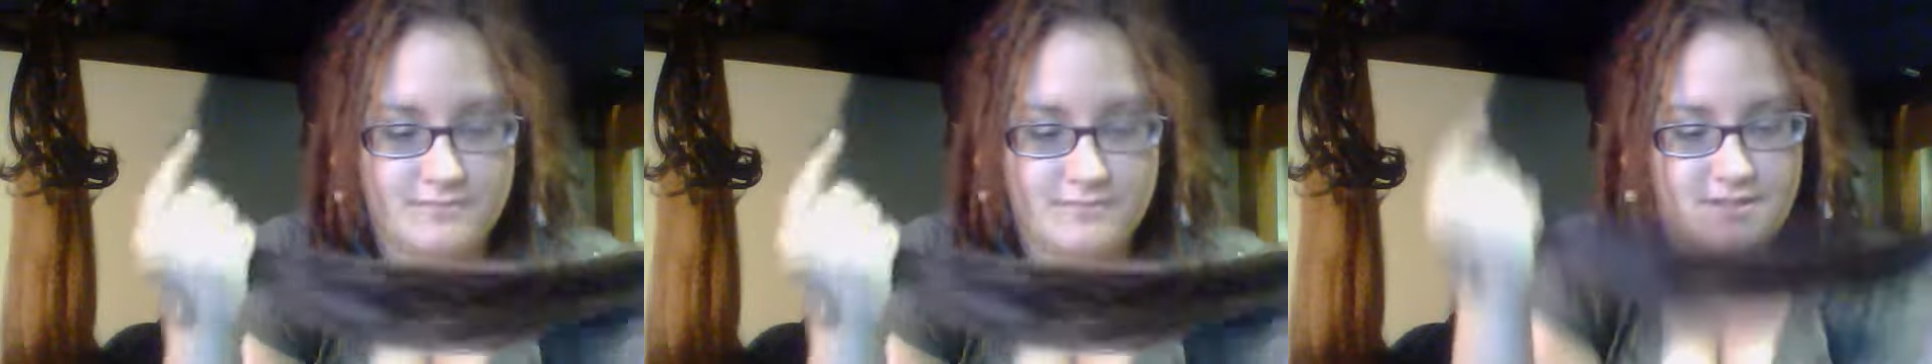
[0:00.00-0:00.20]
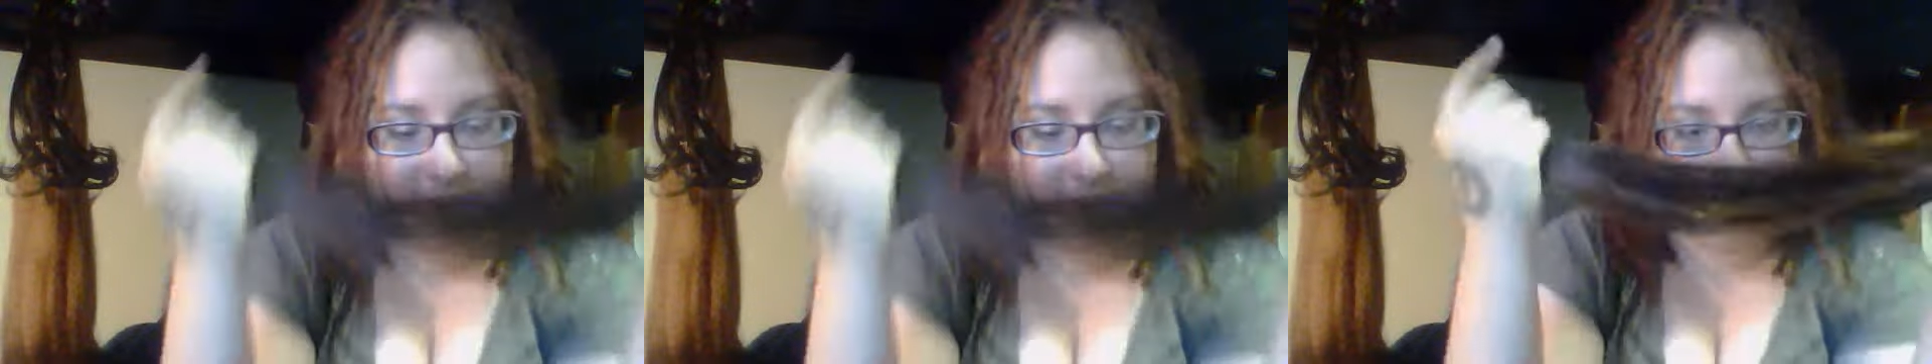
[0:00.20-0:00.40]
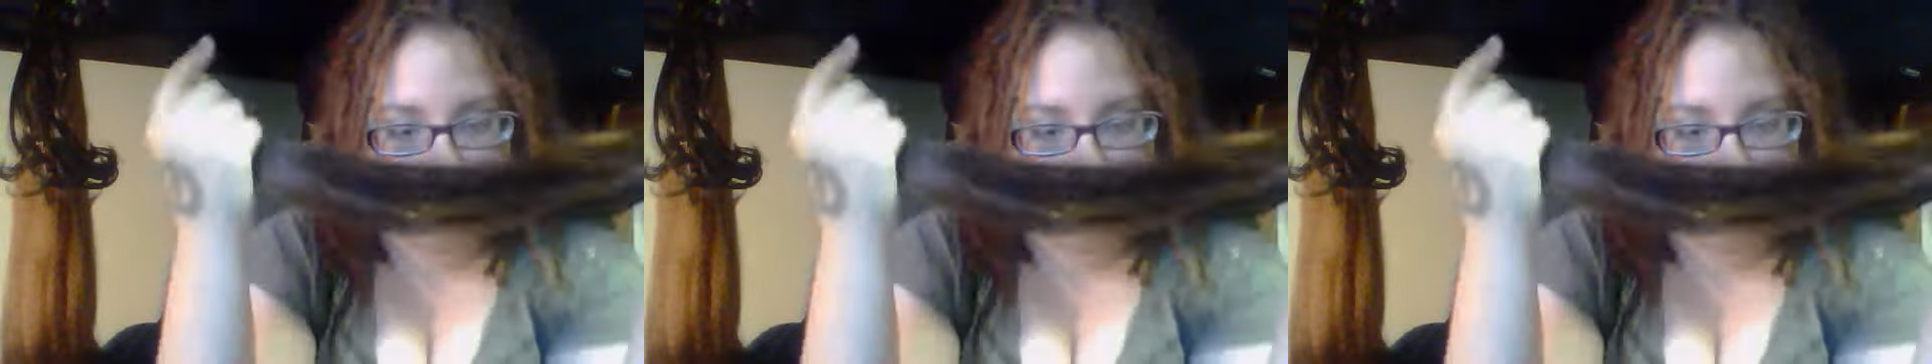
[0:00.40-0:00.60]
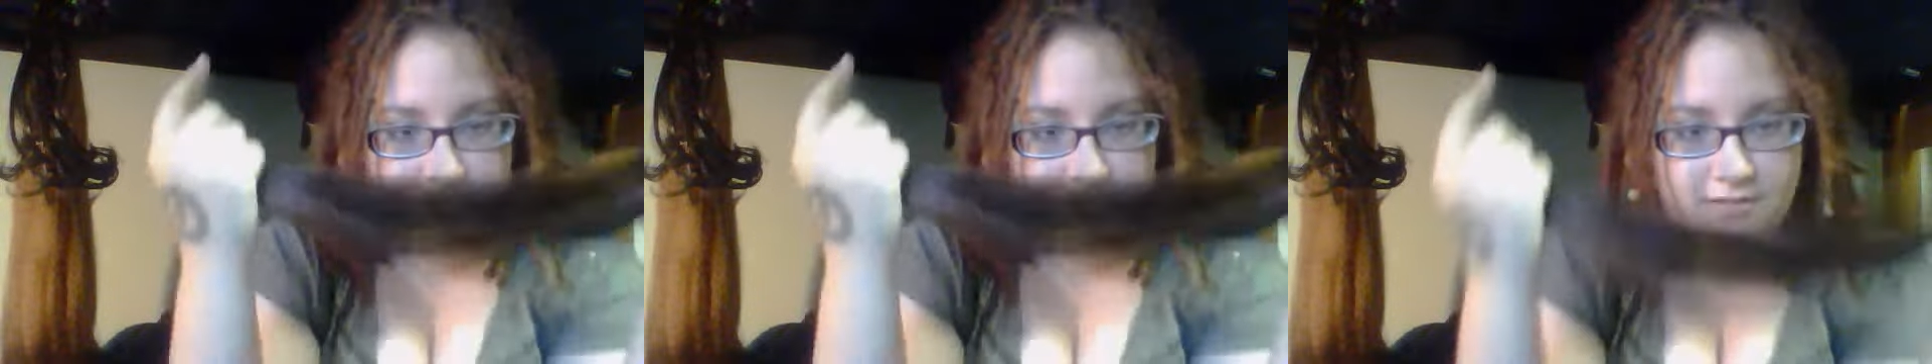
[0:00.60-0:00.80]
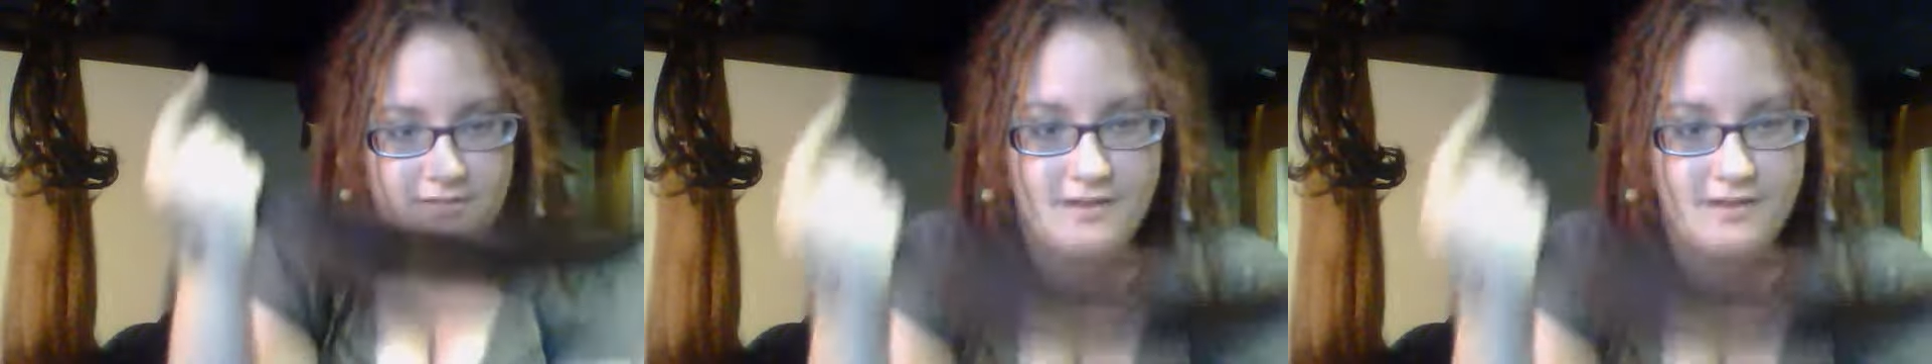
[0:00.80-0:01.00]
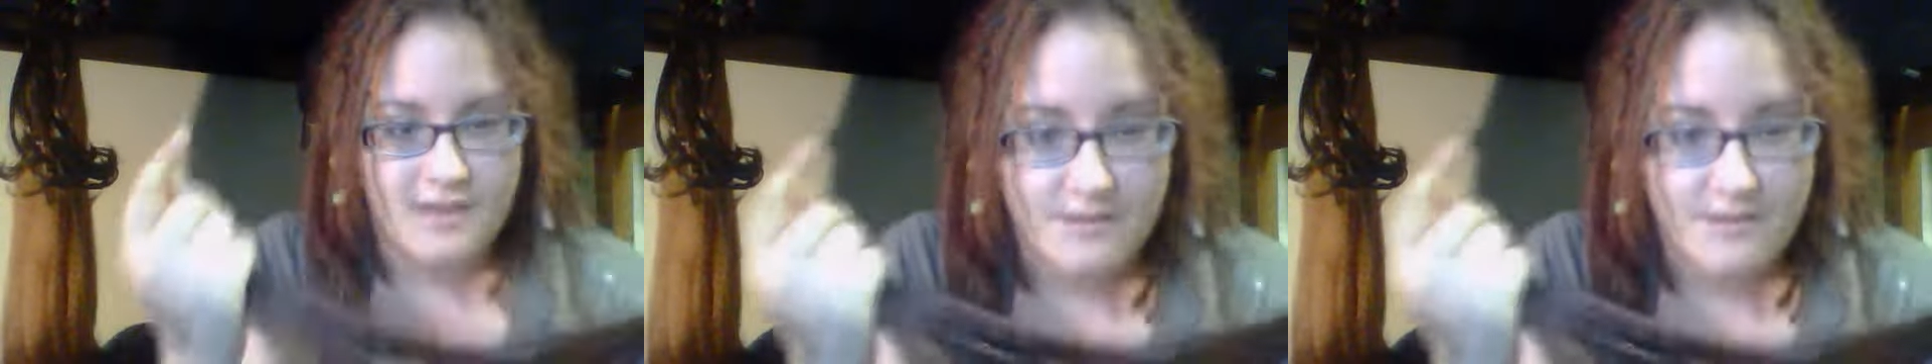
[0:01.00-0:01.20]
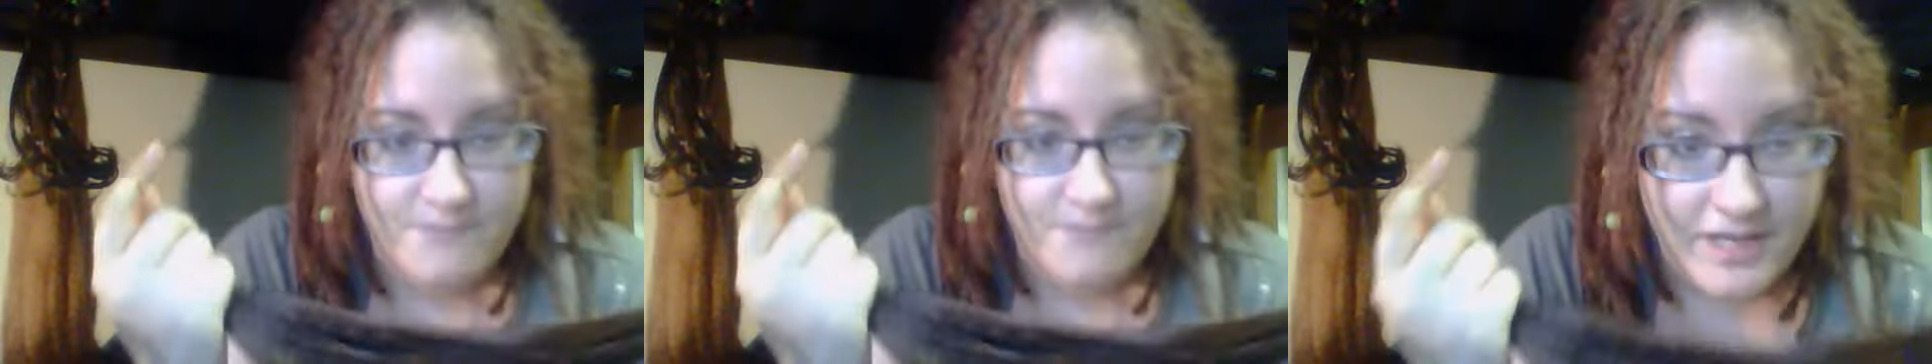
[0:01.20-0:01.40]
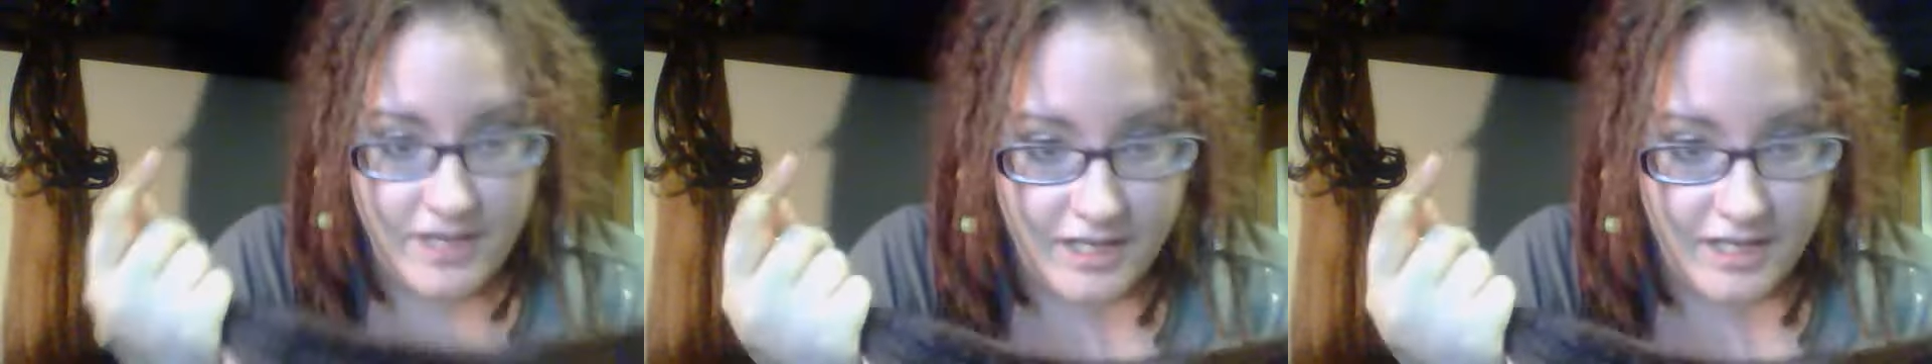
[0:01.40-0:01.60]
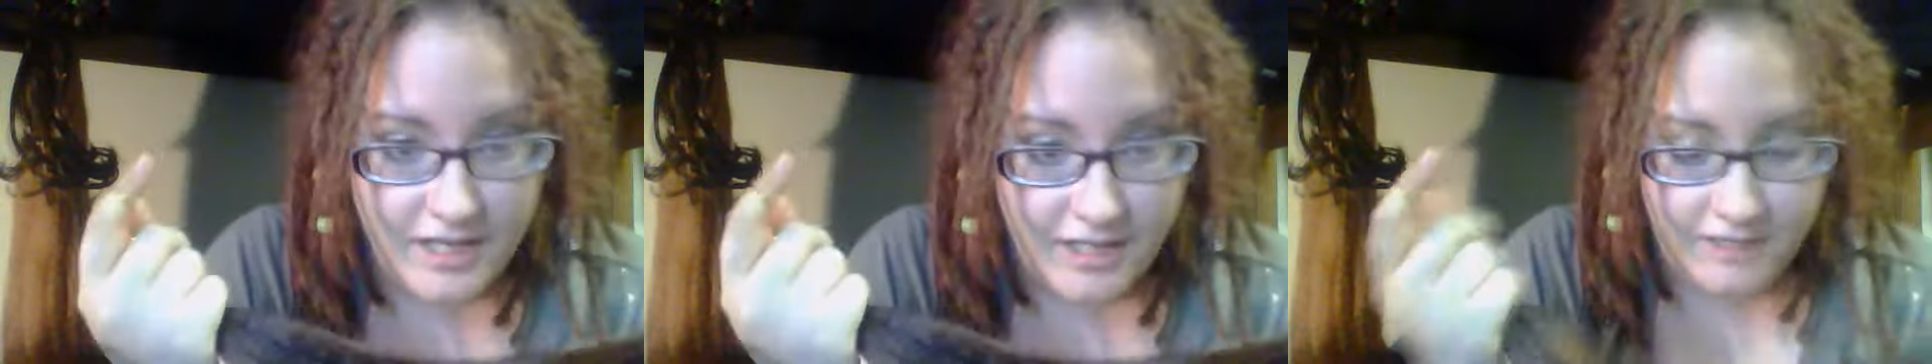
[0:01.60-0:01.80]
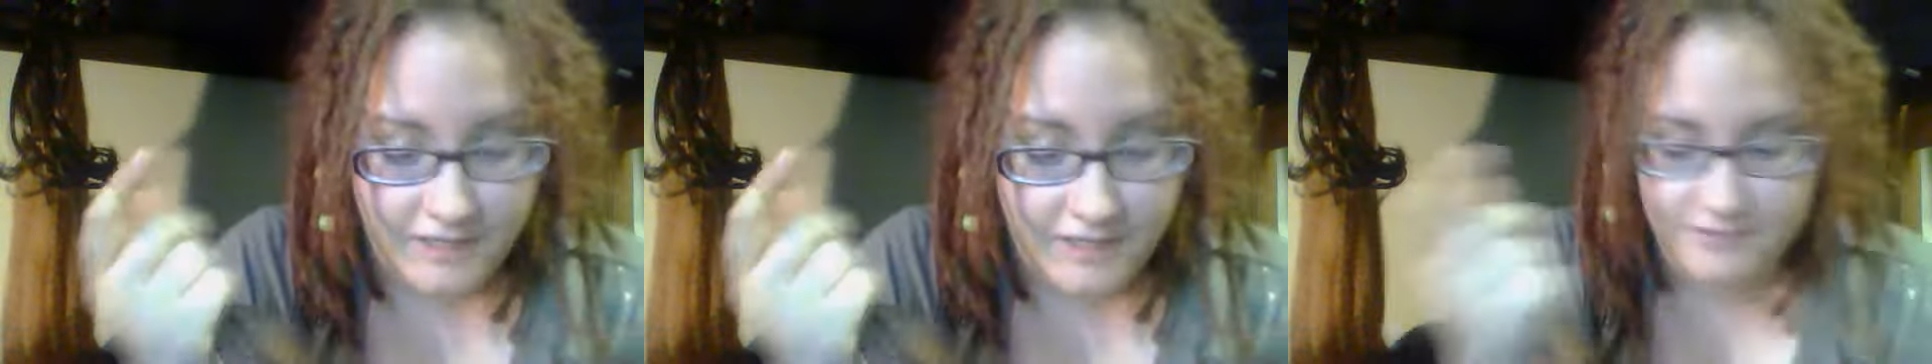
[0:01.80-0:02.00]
So, fake hair.